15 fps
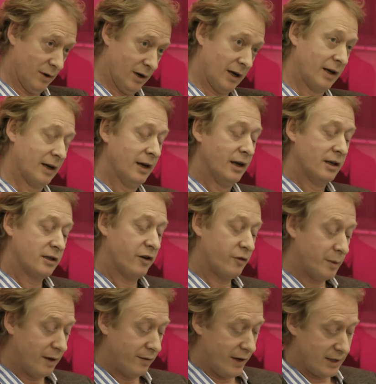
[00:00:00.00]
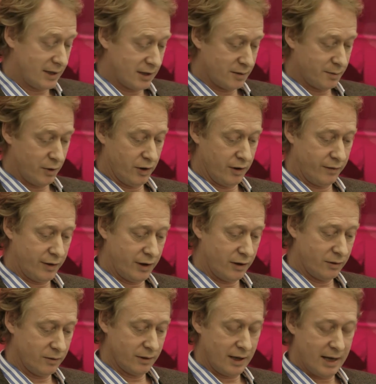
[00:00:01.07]
work. So from an investor's point of
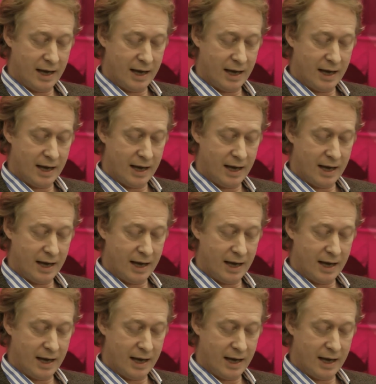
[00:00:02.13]
view,